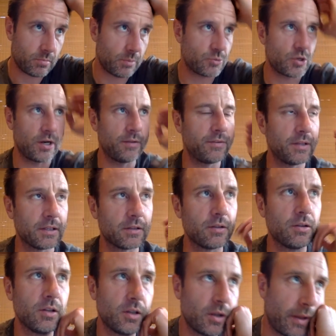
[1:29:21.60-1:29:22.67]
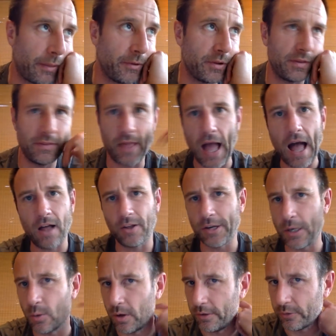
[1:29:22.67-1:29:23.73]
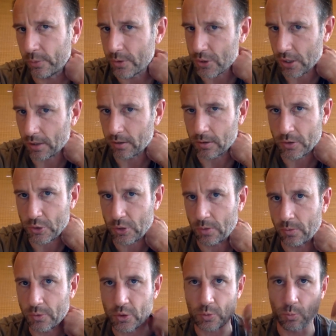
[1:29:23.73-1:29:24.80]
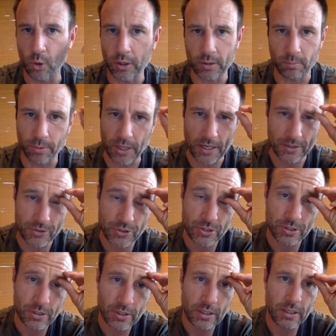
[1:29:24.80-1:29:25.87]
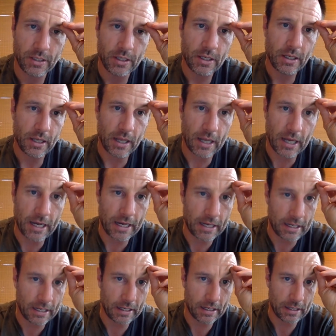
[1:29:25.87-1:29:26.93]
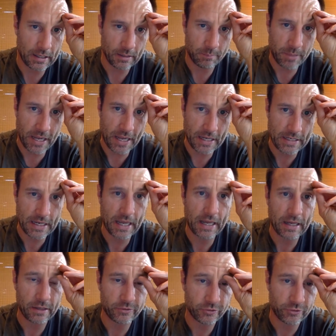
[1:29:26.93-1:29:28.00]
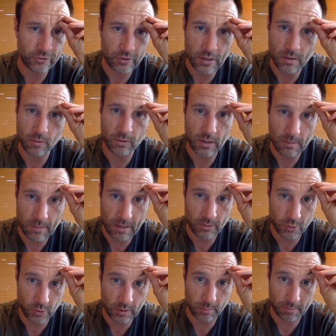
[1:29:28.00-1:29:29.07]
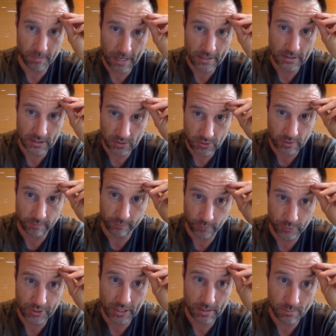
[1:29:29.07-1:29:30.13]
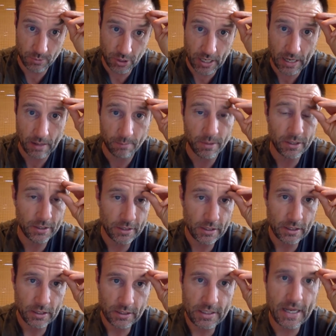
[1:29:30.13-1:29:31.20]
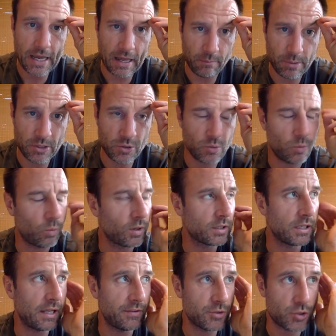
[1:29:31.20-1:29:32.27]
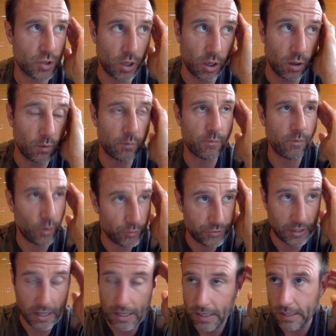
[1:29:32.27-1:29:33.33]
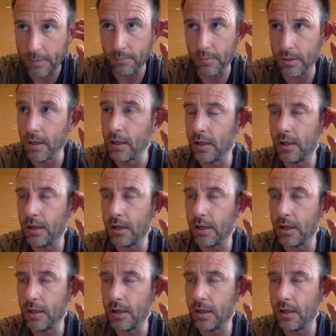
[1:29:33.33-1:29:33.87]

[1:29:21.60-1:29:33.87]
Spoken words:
trying to think, other than the holiday ones, which are because they're just more compressed. Patty asks, am I doing the podcast a full-time job? Yeah, I've been working on the show full-time